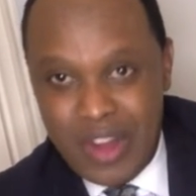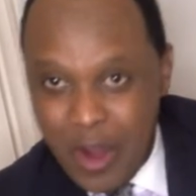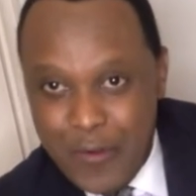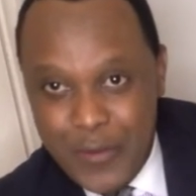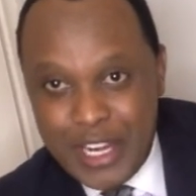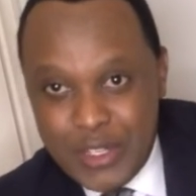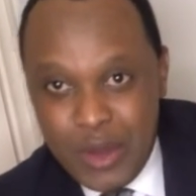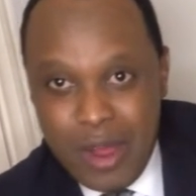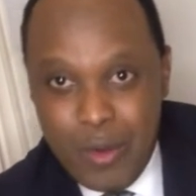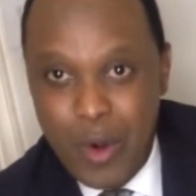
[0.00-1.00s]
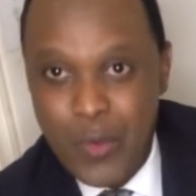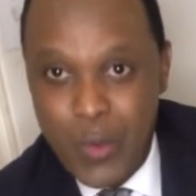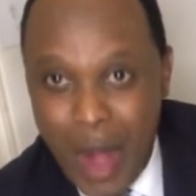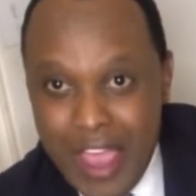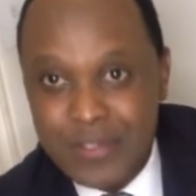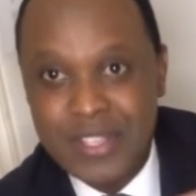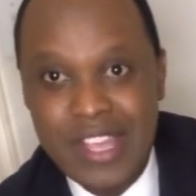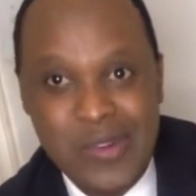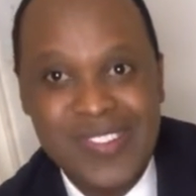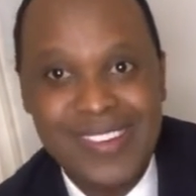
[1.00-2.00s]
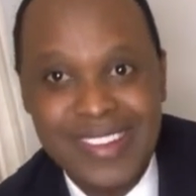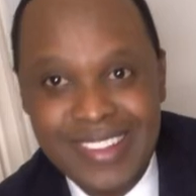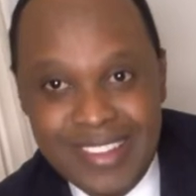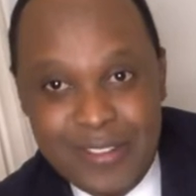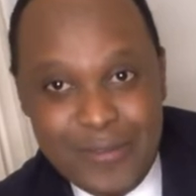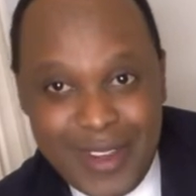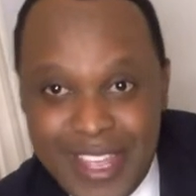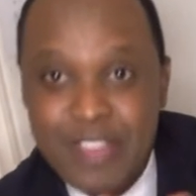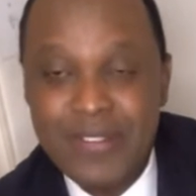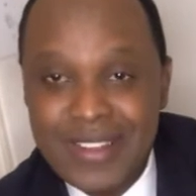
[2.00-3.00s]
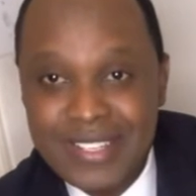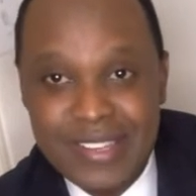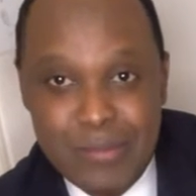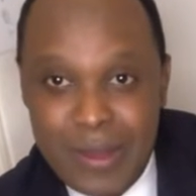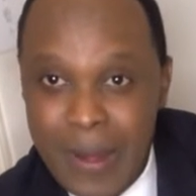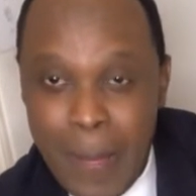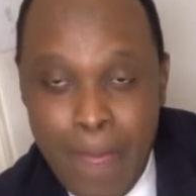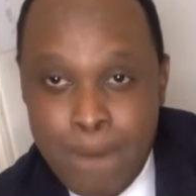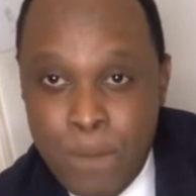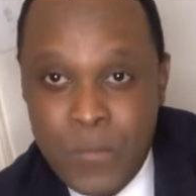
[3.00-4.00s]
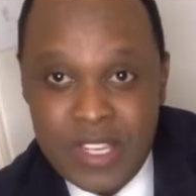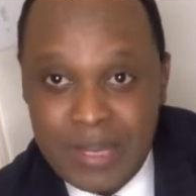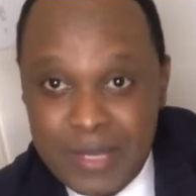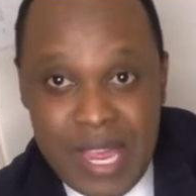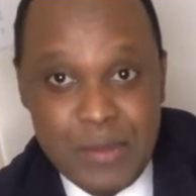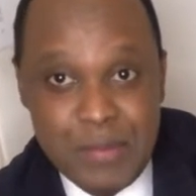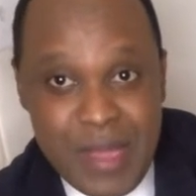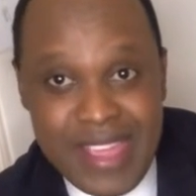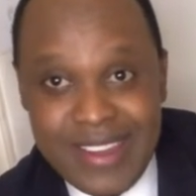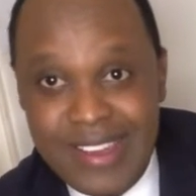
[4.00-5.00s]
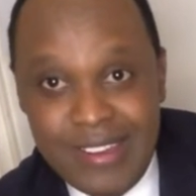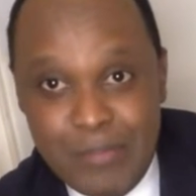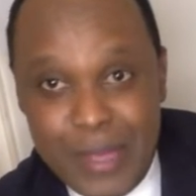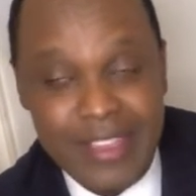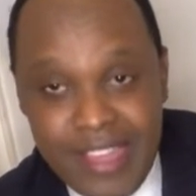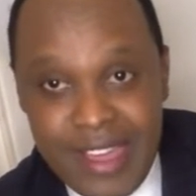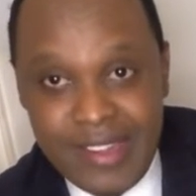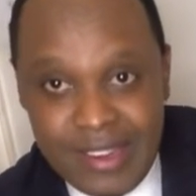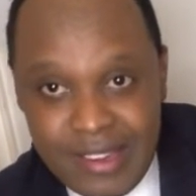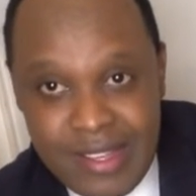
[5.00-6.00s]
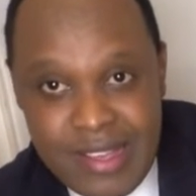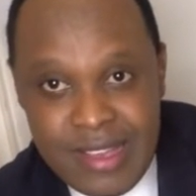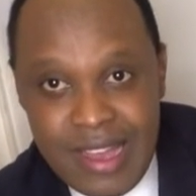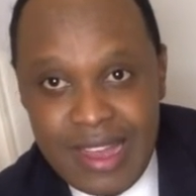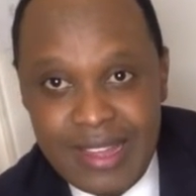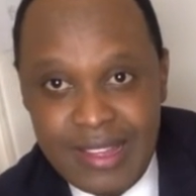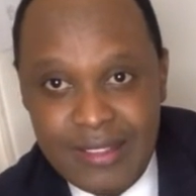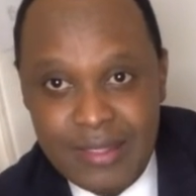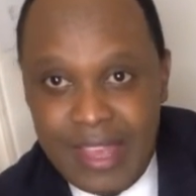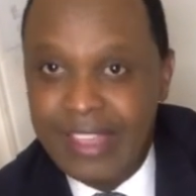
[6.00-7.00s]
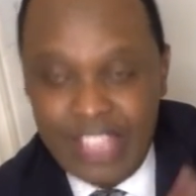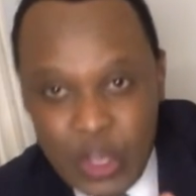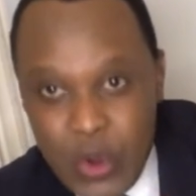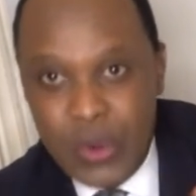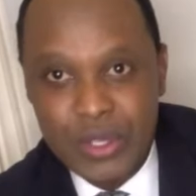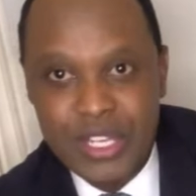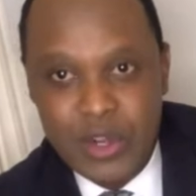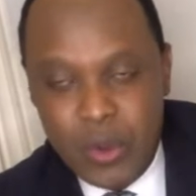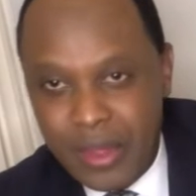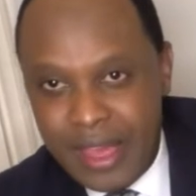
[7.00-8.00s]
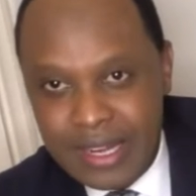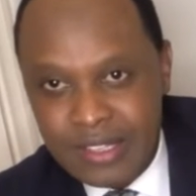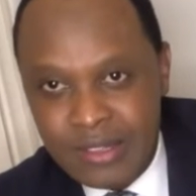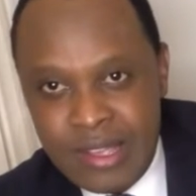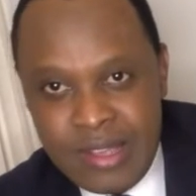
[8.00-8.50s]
girlfriends or our wives, they will forgive us, but sometimes men are big-headed. The egos and all that